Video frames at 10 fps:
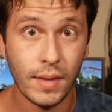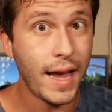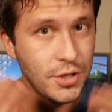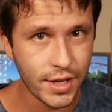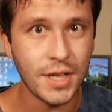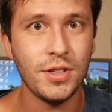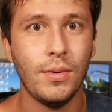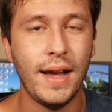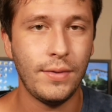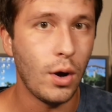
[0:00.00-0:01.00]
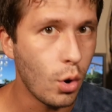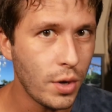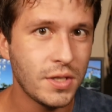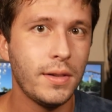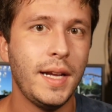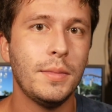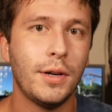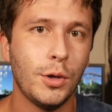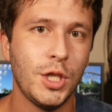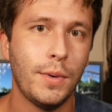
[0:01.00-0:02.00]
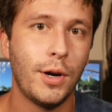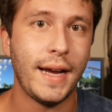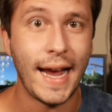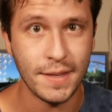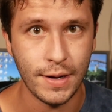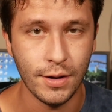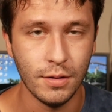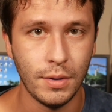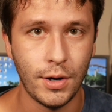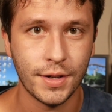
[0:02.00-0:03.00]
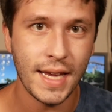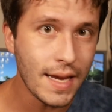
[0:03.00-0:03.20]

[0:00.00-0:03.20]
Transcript: As you guys know, I've always claimed Hersheypark as my home park,